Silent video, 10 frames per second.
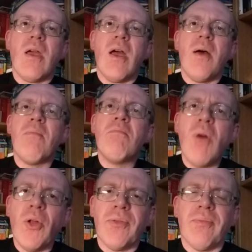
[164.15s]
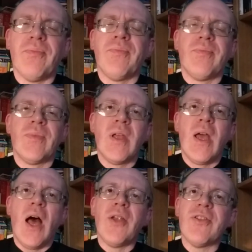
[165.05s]
uh, modern
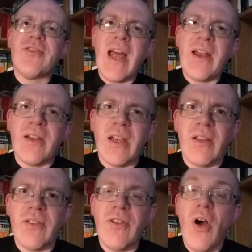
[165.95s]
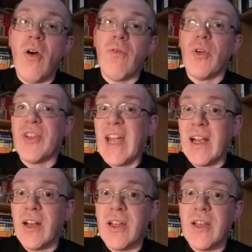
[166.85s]
understandings of what
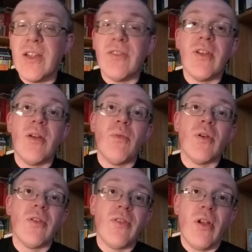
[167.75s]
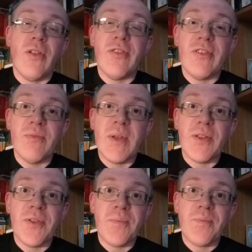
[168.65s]
Anglican is and what Catholicism is.